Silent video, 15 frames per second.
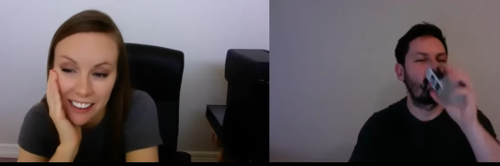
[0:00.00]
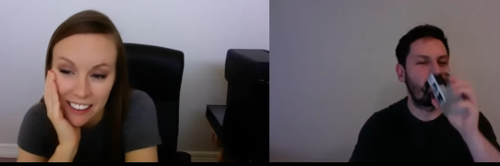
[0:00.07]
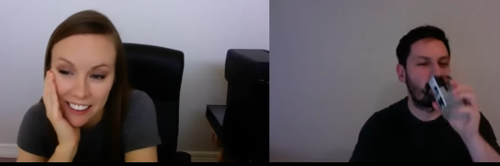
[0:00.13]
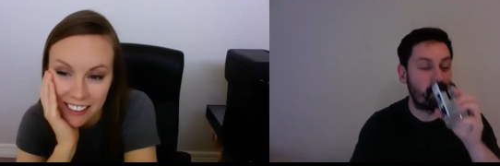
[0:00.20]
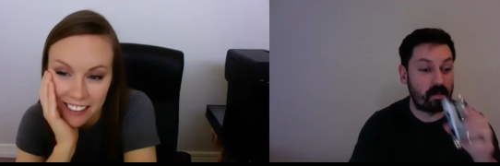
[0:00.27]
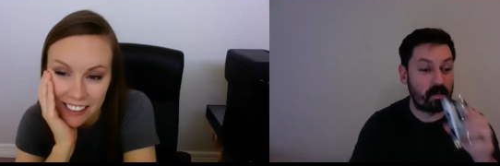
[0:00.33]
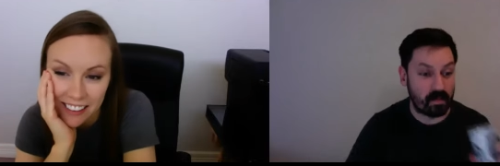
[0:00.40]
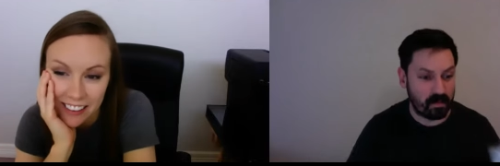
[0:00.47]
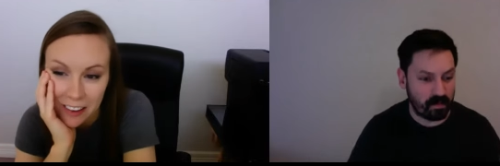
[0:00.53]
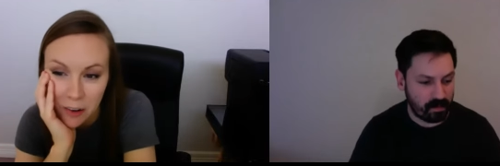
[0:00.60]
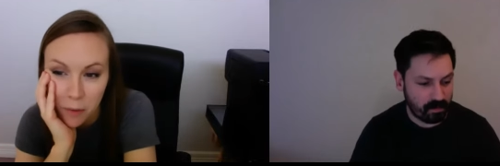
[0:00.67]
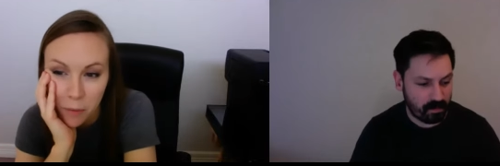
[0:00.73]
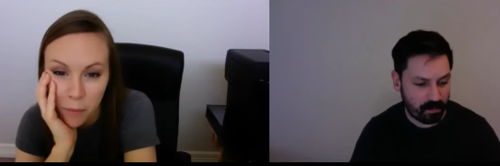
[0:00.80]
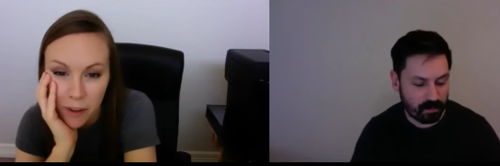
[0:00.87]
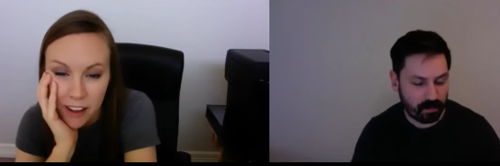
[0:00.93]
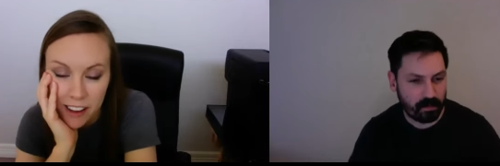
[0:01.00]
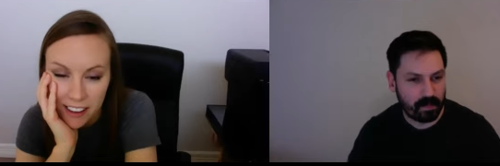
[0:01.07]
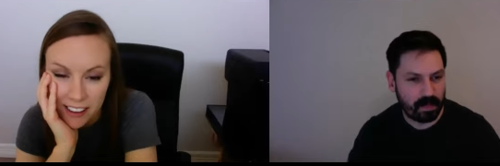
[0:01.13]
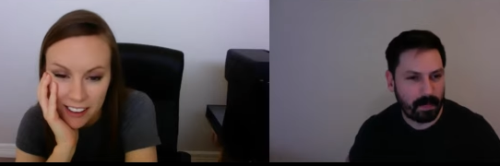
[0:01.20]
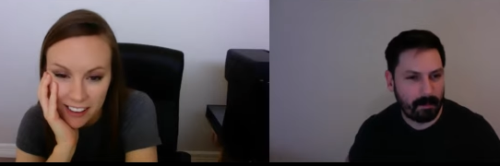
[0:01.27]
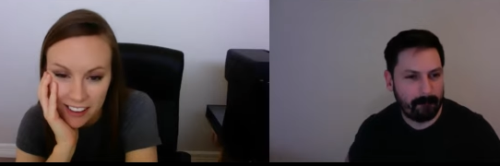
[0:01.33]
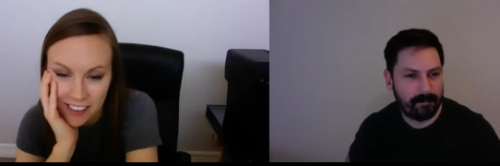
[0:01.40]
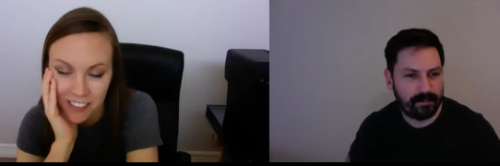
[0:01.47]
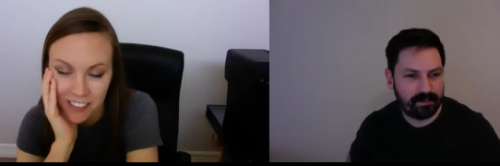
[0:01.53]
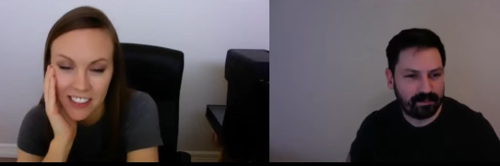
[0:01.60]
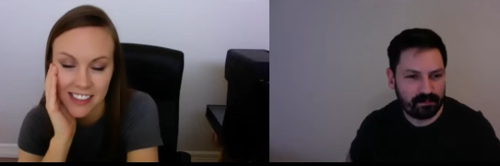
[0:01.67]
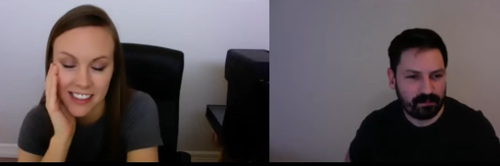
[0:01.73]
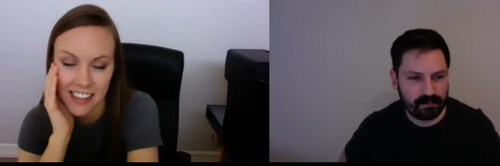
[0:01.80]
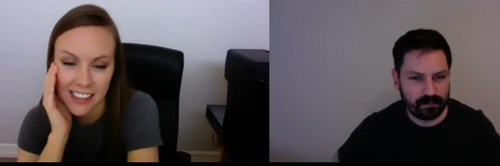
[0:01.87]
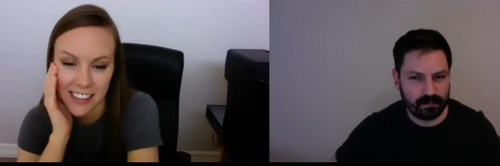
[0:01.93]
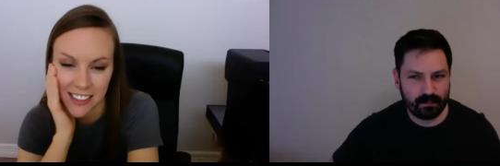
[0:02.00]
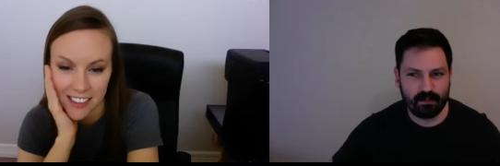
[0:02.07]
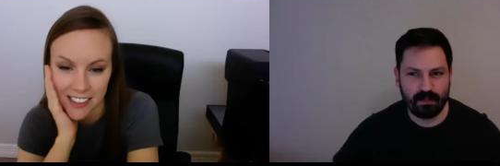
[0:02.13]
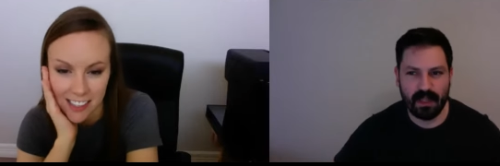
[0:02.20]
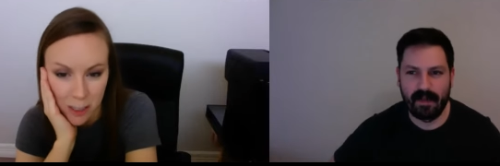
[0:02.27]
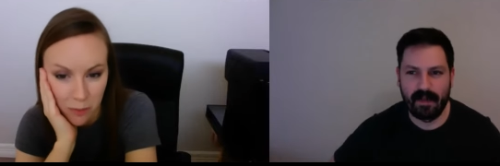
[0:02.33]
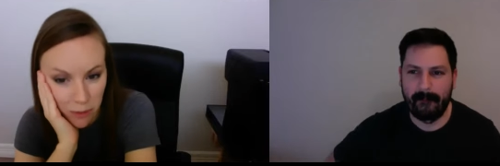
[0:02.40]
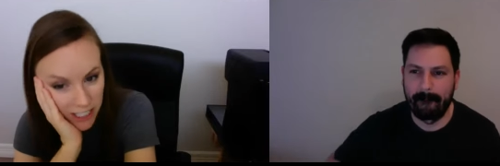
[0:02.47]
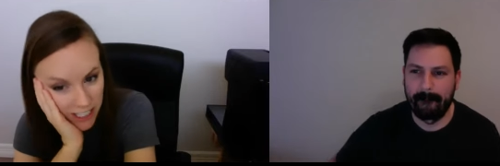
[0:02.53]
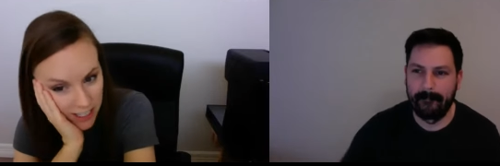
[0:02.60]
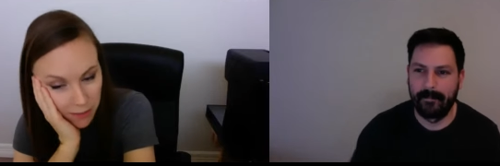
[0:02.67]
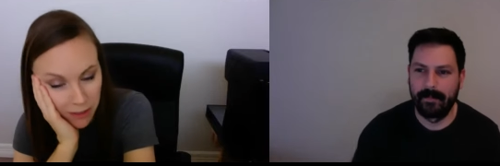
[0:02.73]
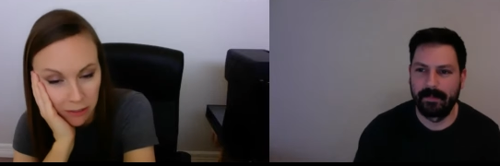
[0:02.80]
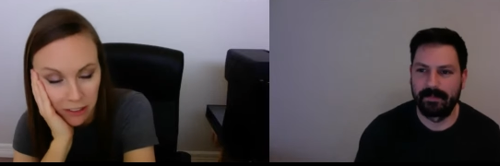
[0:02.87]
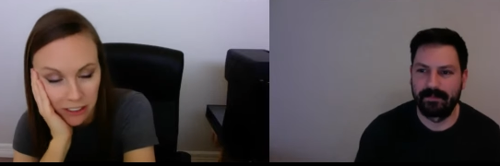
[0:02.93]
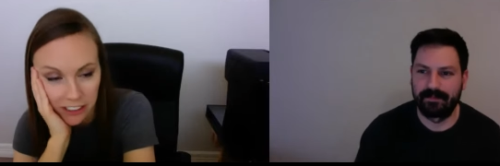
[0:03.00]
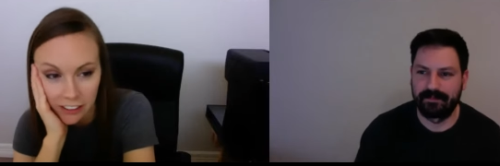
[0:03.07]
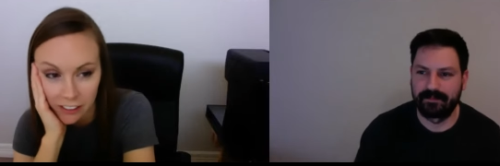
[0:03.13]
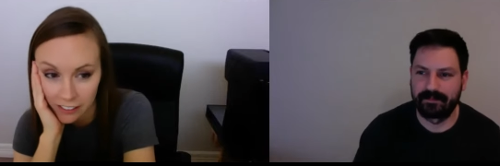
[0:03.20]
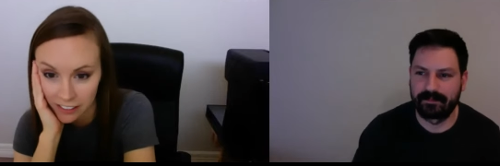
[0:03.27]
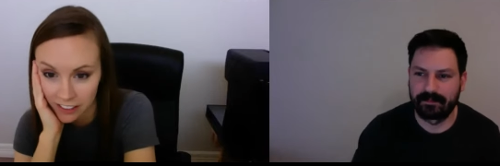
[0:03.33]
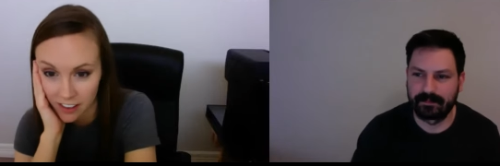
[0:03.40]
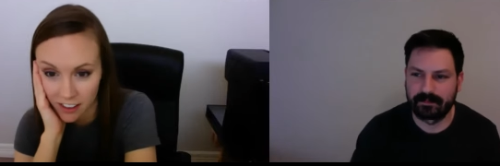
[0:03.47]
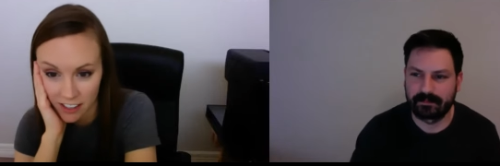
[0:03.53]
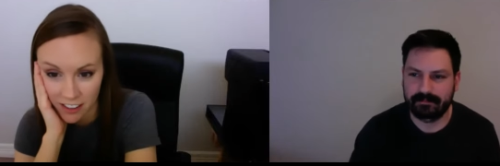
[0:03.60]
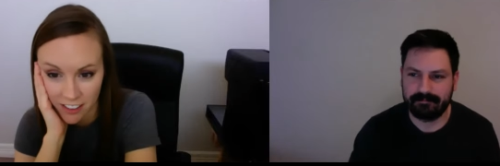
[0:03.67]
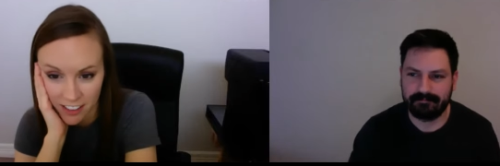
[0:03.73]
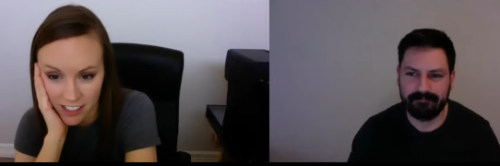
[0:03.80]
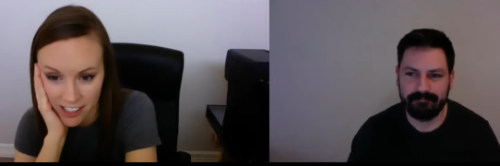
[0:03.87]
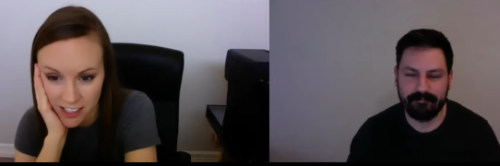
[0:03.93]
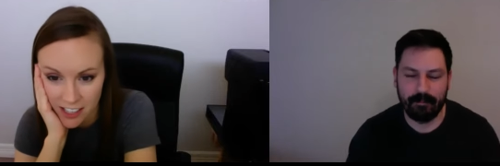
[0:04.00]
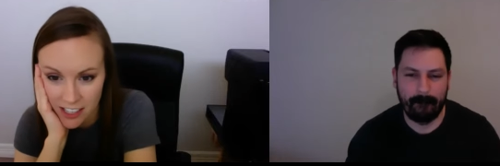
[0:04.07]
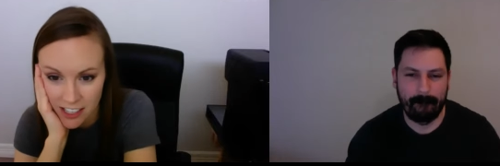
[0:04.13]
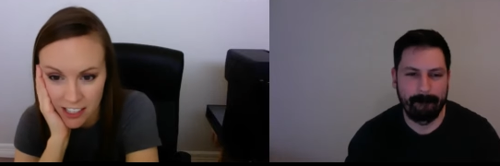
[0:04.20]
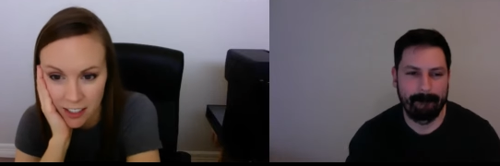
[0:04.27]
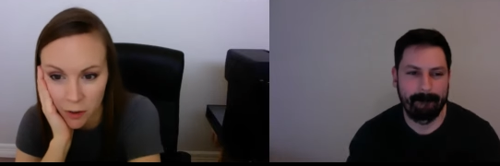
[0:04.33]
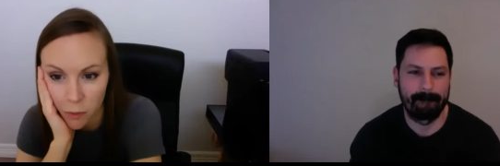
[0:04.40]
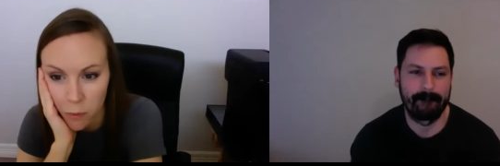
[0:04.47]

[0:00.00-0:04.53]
Speaker 1: Uh, one of the things that surprised me really early on in all this